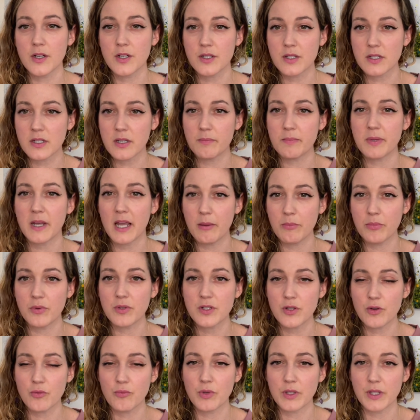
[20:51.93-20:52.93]
just to be able
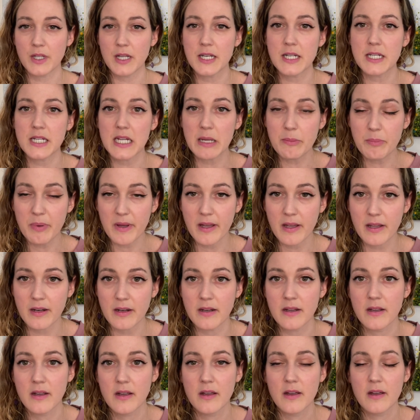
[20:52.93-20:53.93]
to really deepen